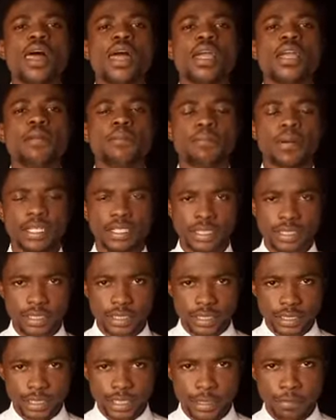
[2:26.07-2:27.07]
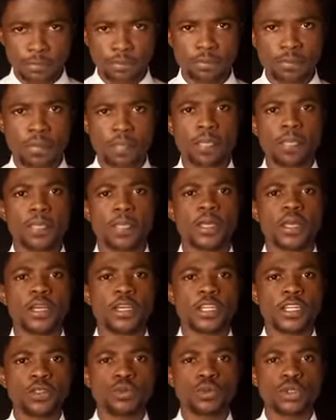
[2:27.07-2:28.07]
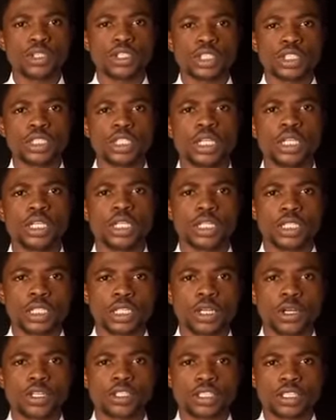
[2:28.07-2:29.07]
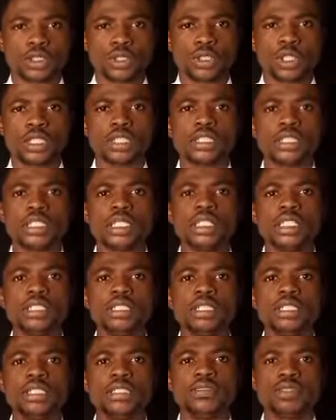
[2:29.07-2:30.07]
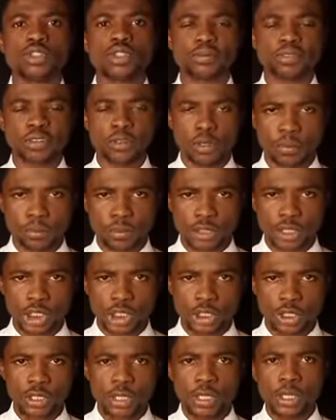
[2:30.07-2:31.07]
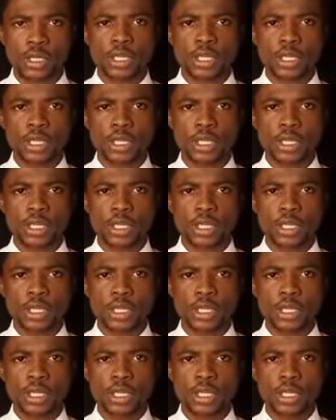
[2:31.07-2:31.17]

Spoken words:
a party system in which the constitution gives room for competition